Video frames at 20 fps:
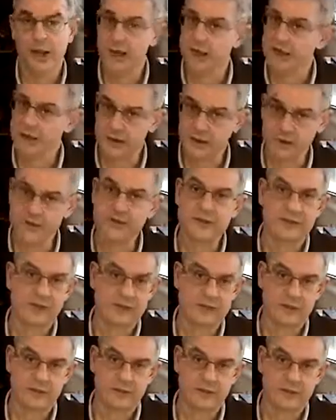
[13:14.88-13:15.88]
And it
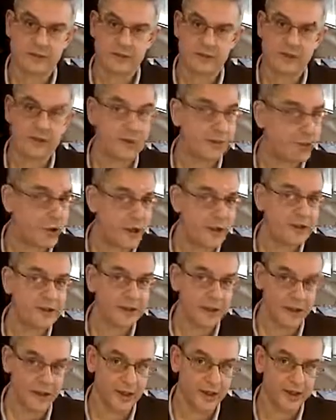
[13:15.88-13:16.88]
is
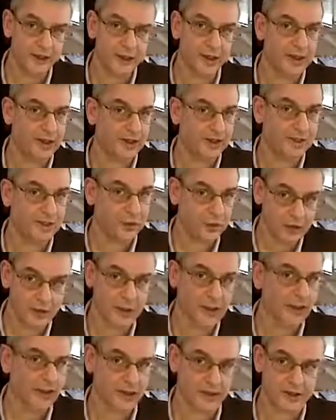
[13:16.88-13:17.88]
surprisingly and
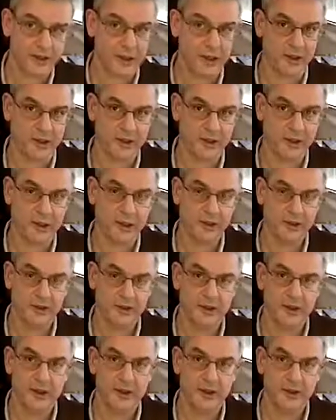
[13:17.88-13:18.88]
totally unexpectedly
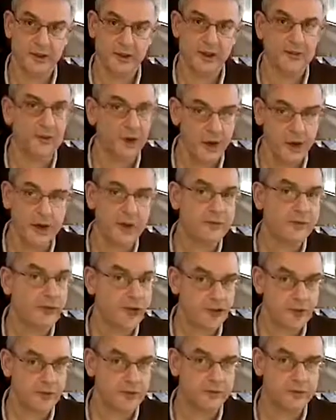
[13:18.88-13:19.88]
very
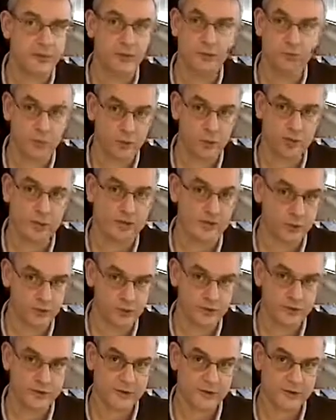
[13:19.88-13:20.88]
effective with mood
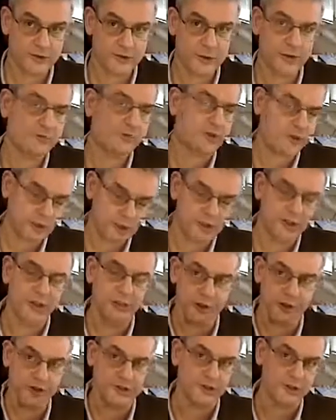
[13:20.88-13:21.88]
disorders, especially
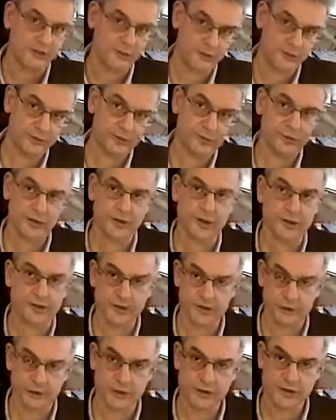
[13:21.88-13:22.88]
depressive
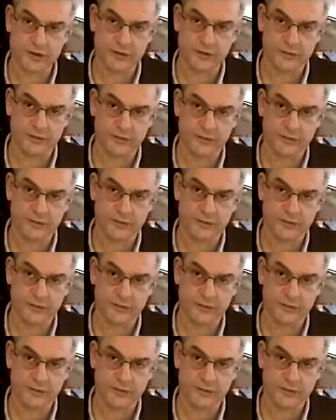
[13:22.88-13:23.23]
disorders.